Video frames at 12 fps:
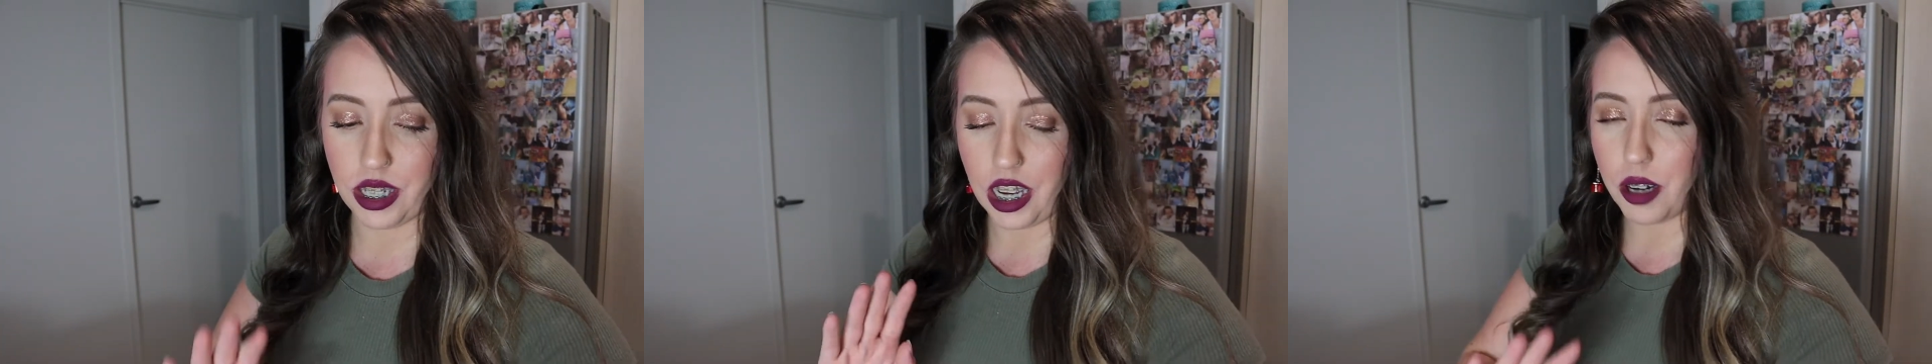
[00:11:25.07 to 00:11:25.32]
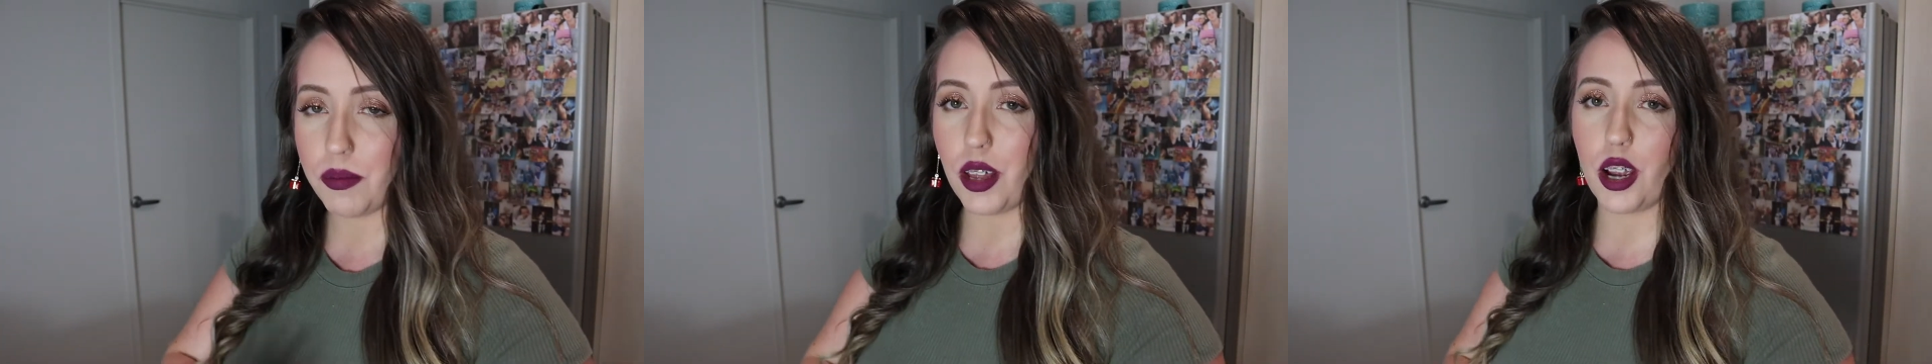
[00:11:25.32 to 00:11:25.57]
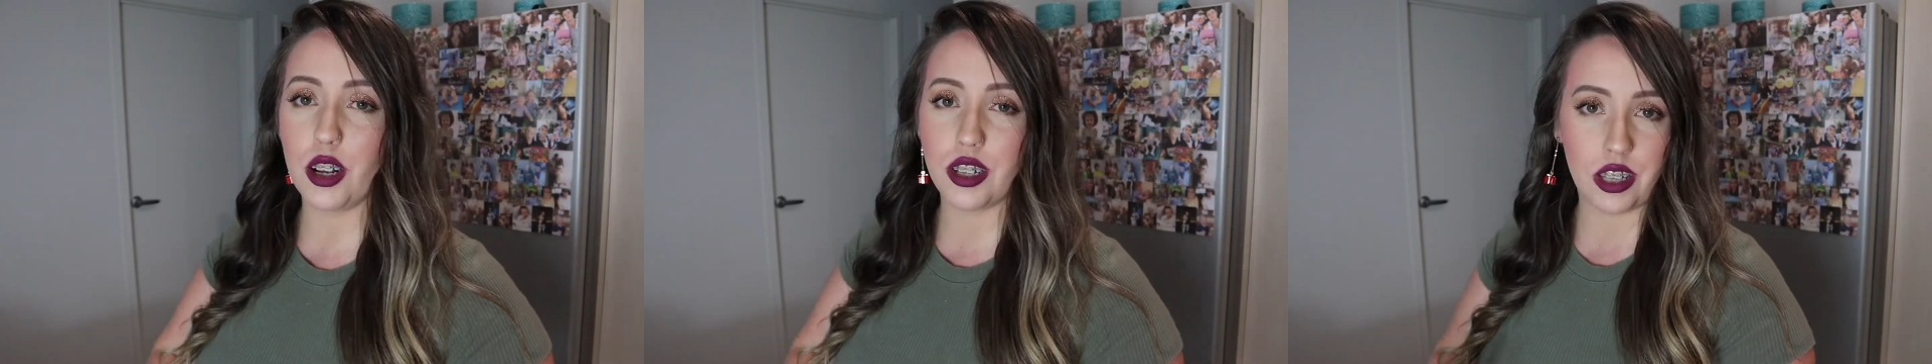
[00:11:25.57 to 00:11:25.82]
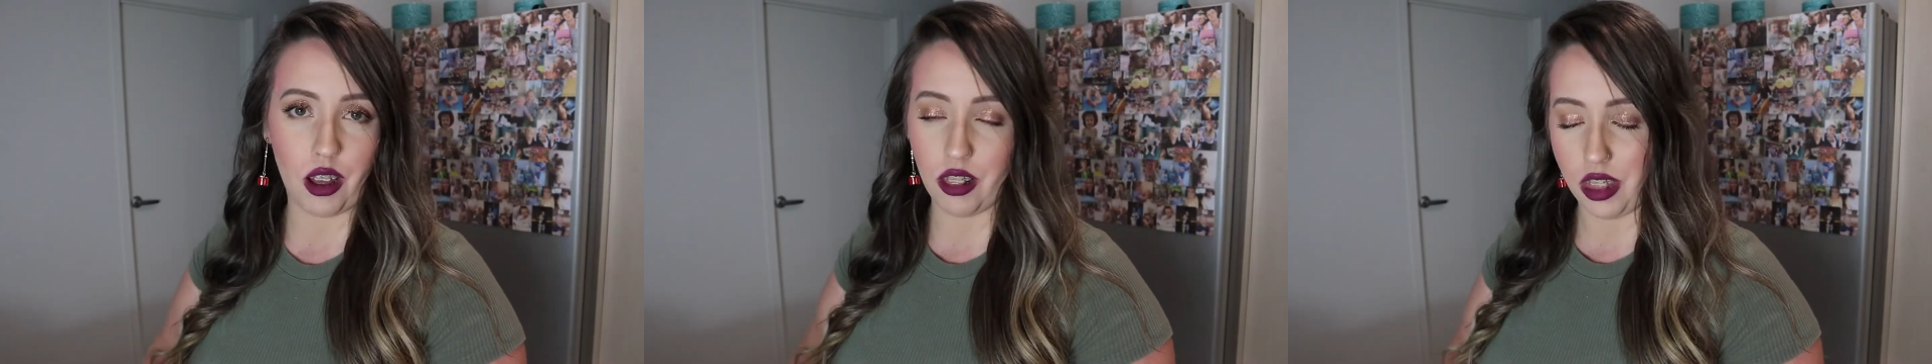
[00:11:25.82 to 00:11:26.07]
get them those,
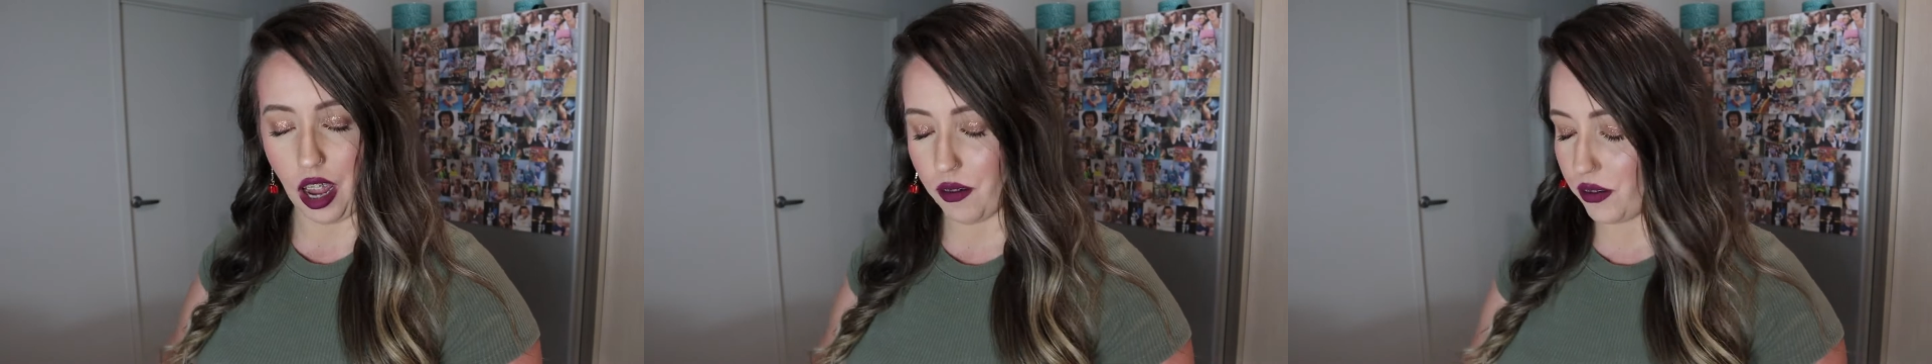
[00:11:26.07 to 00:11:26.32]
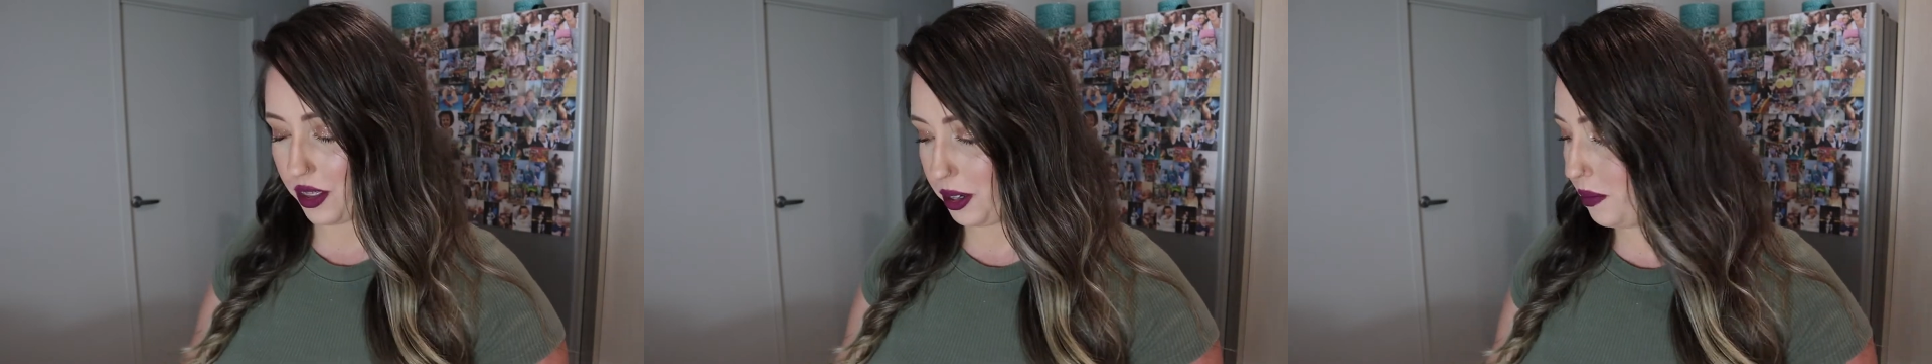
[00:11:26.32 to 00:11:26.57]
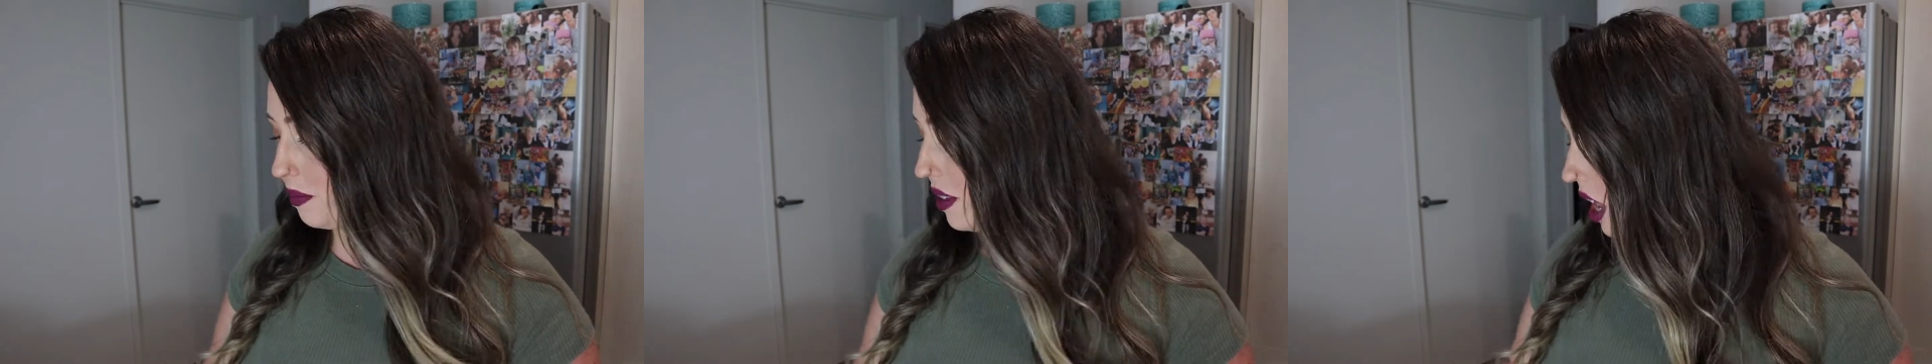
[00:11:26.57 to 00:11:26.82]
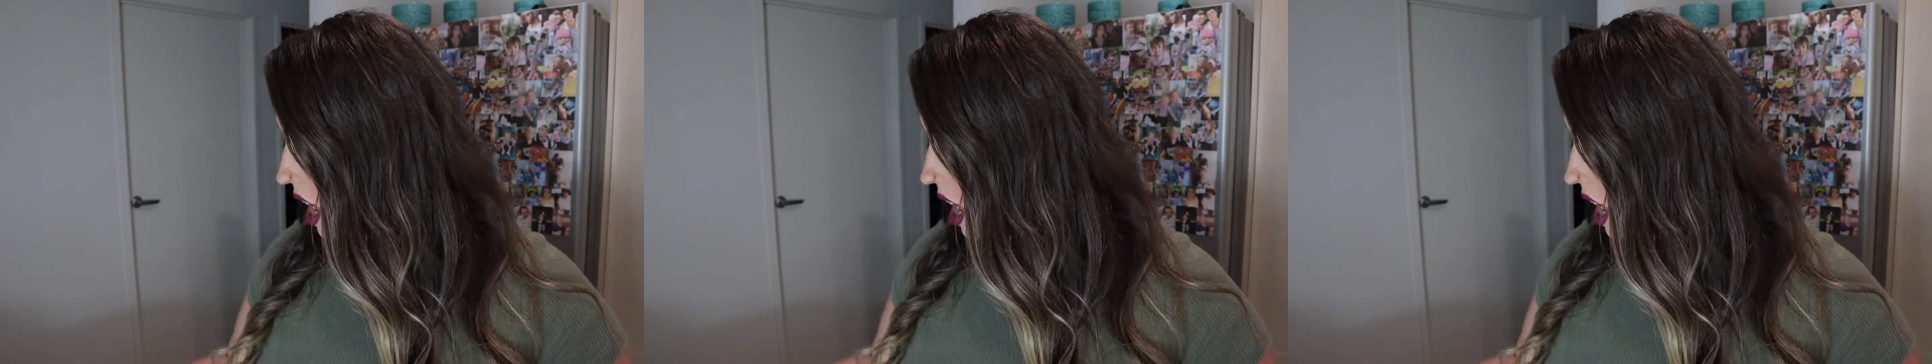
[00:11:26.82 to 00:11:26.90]
they'll love them.